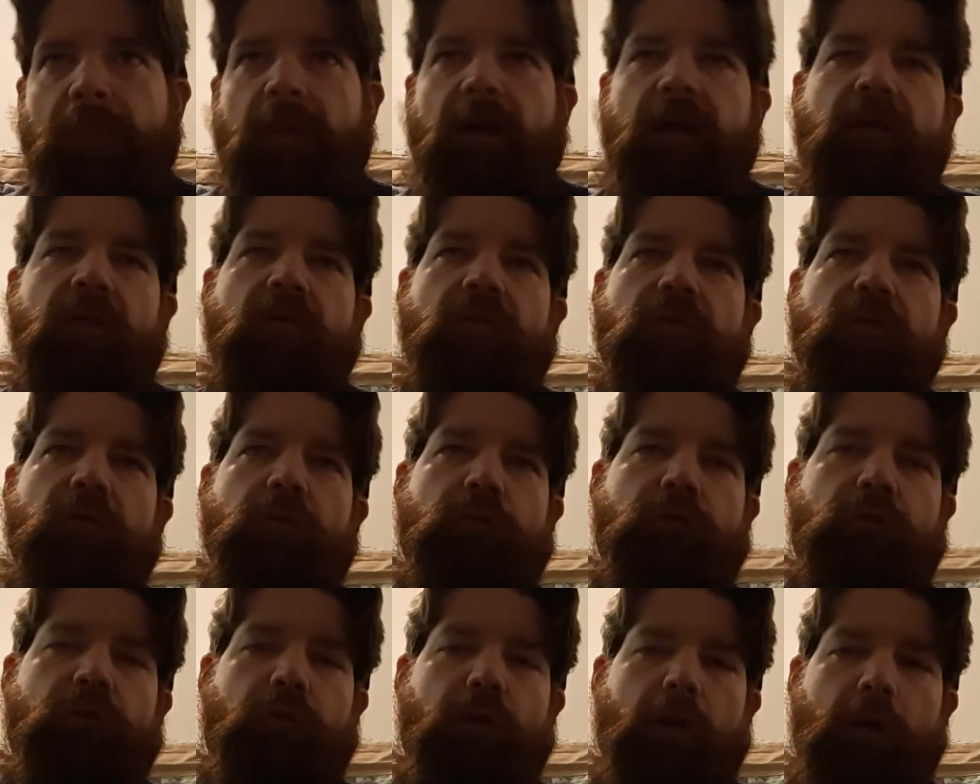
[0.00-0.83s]
And so
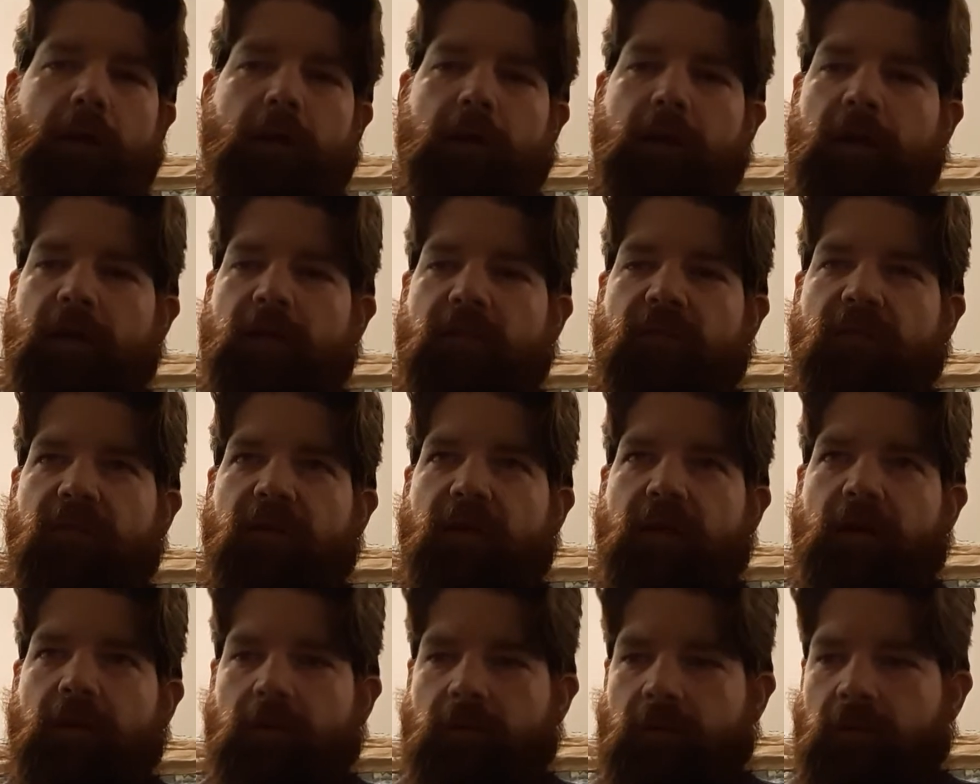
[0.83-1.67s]
turning that
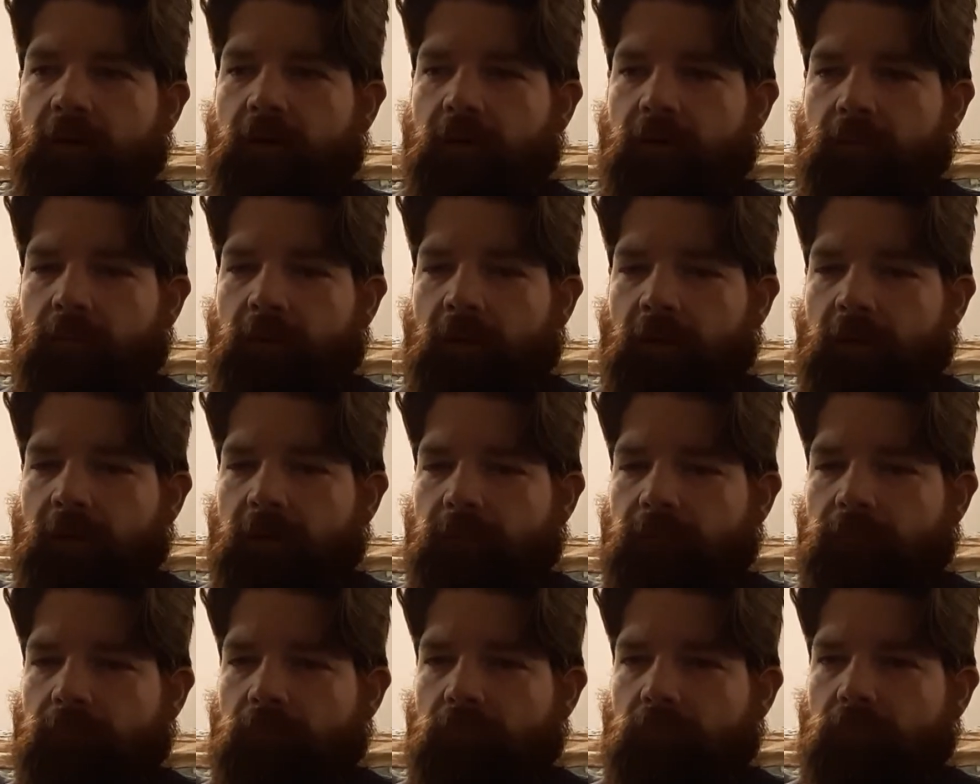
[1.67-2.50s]

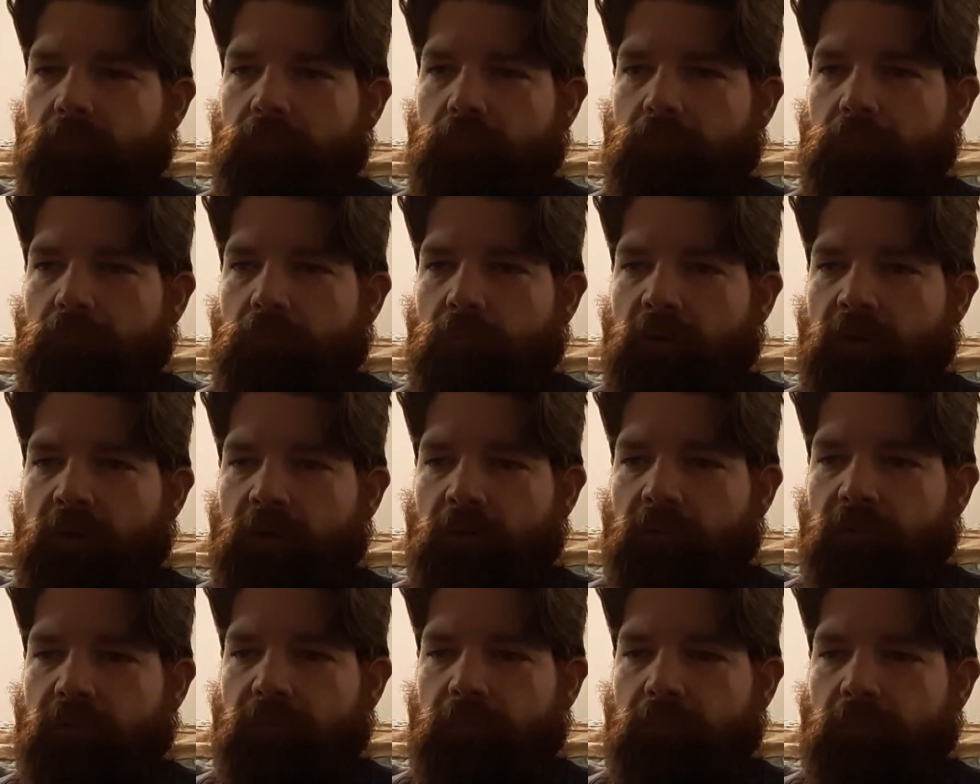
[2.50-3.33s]

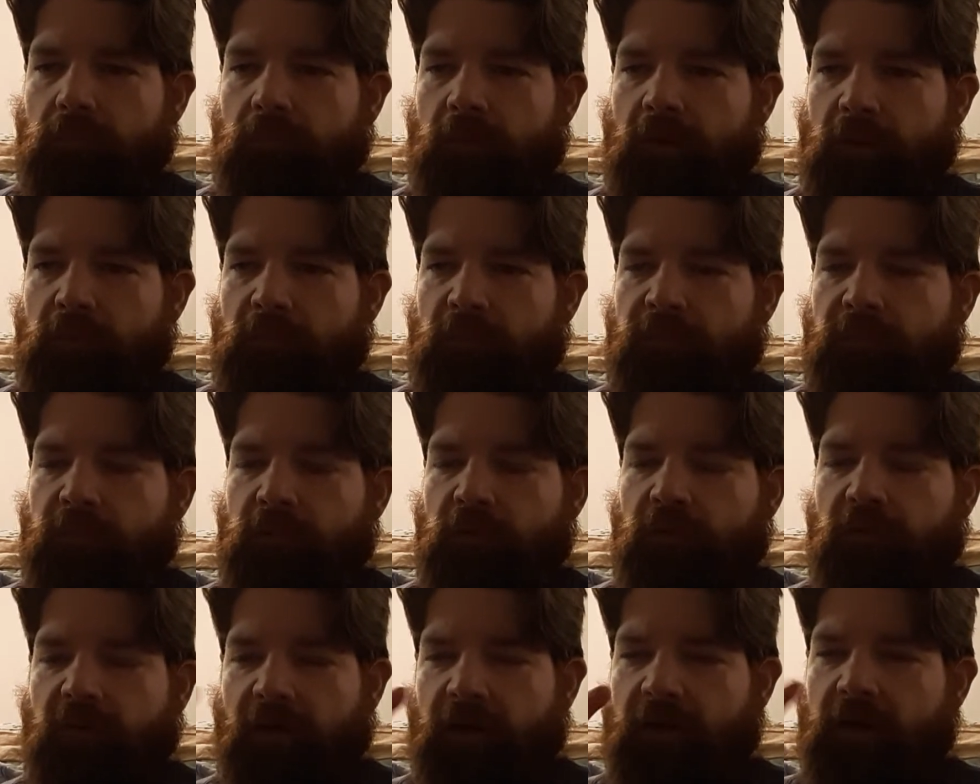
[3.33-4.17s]
that
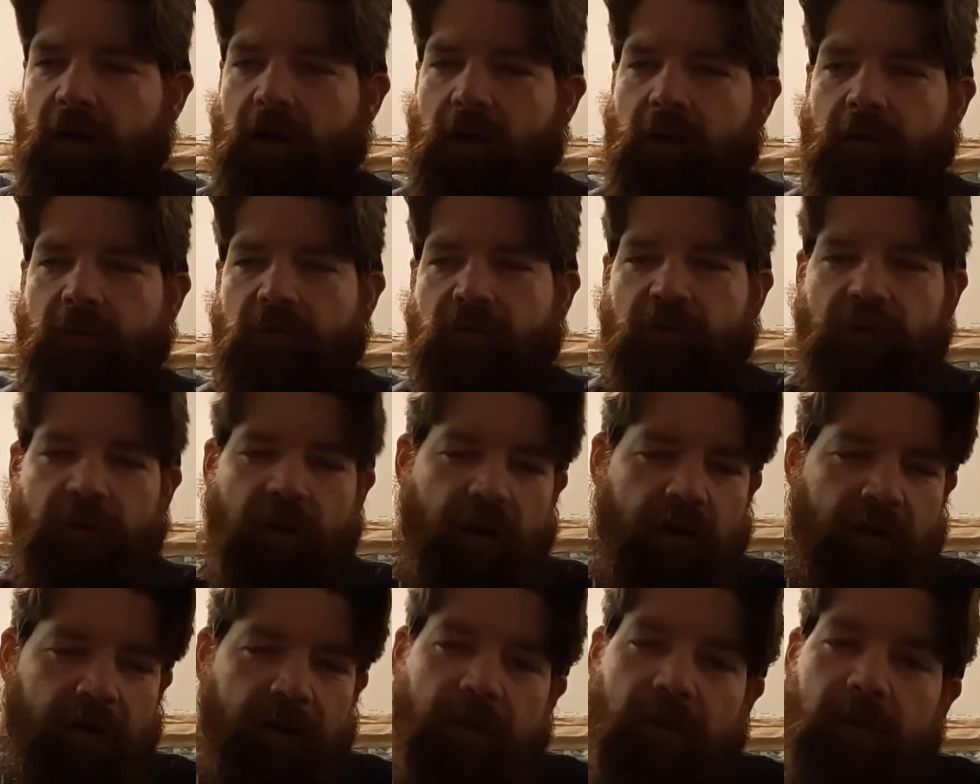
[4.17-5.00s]
reverse psychology
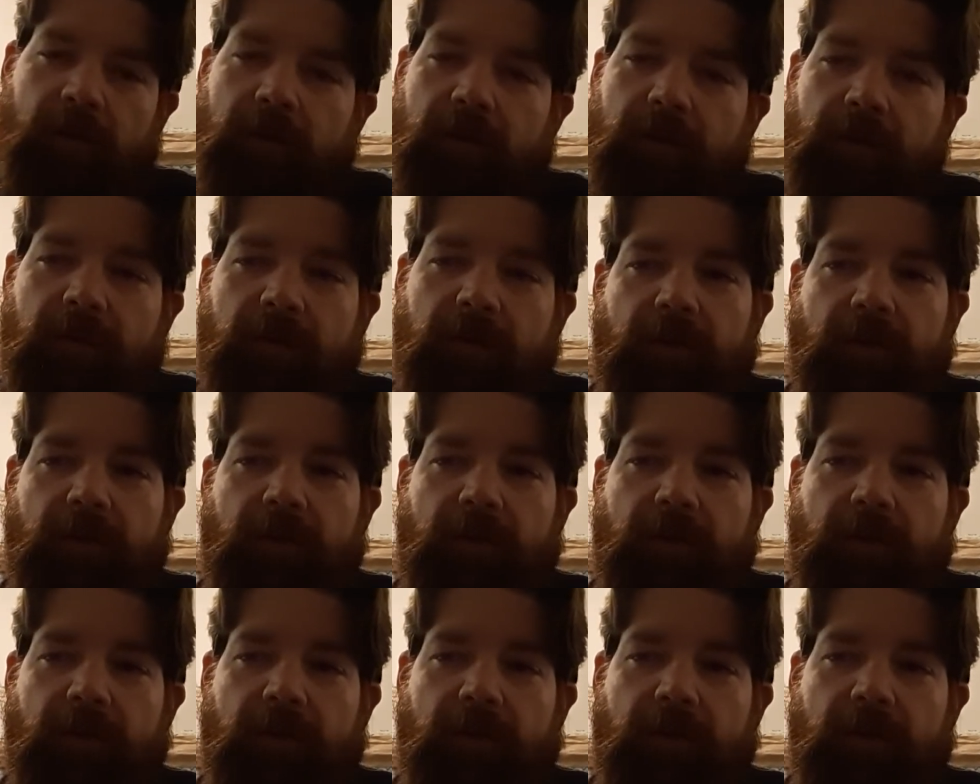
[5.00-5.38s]
on her,